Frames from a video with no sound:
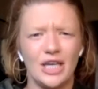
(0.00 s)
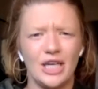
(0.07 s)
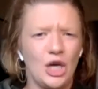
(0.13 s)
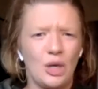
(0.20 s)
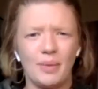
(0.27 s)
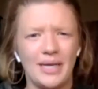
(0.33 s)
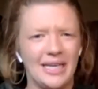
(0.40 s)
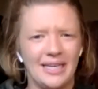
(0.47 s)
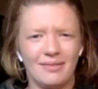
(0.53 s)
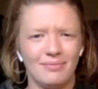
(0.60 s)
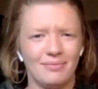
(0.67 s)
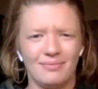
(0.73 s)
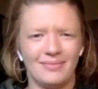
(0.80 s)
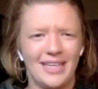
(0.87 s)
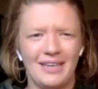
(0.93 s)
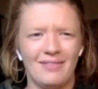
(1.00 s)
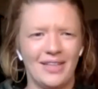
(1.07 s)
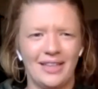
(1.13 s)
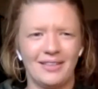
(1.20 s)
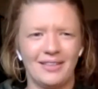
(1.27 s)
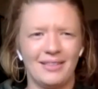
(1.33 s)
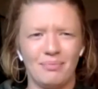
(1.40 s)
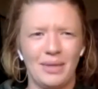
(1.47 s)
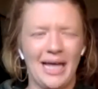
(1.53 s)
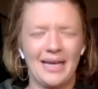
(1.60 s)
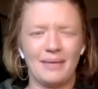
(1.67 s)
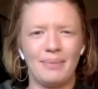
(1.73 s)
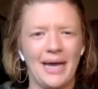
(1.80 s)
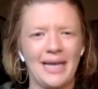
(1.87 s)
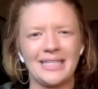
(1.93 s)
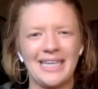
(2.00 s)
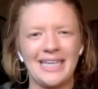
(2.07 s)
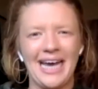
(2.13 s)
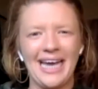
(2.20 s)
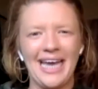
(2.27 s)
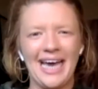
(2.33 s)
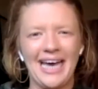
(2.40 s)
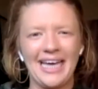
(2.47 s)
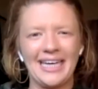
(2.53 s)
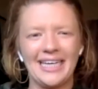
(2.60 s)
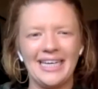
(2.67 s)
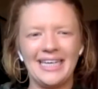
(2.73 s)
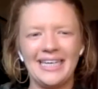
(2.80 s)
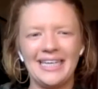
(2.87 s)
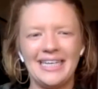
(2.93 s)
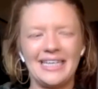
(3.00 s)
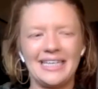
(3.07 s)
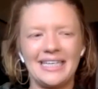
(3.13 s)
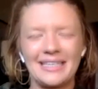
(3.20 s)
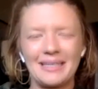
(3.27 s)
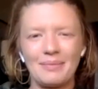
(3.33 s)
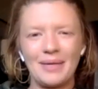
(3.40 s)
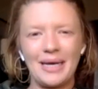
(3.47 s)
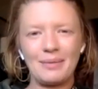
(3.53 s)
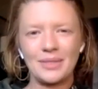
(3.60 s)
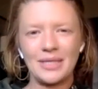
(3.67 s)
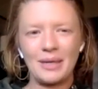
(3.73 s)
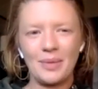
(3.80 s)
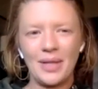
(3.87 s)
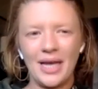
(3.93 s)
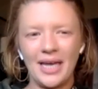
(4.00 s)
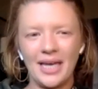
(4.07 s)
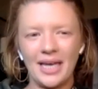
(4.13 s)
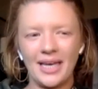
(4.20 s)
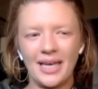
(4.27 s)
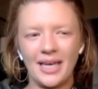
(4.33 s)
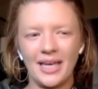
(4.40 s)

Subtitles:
nobody even bats an eye at. Sometimes I'm like,